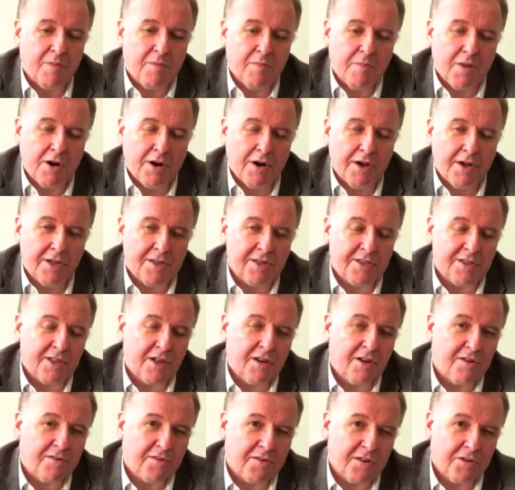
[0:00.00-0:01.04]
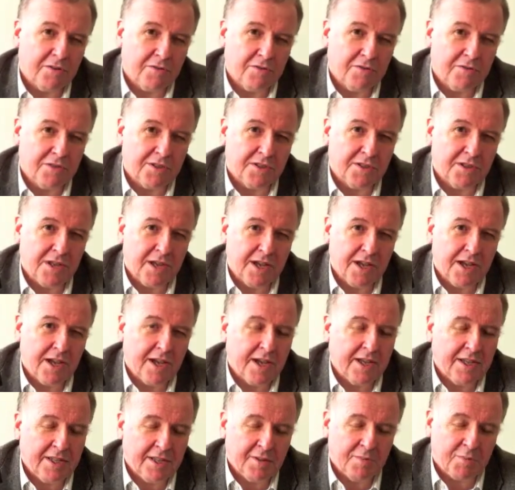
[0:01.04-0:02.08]
my staff use
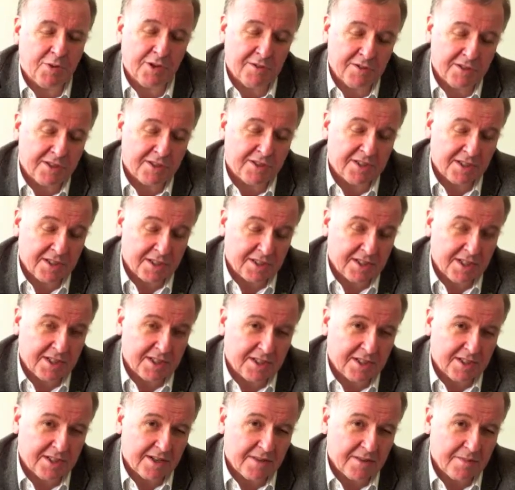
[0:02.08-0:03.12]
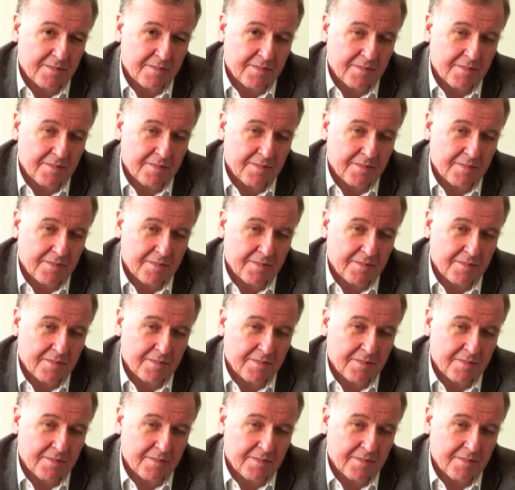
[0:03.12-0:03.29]
in the processing centre.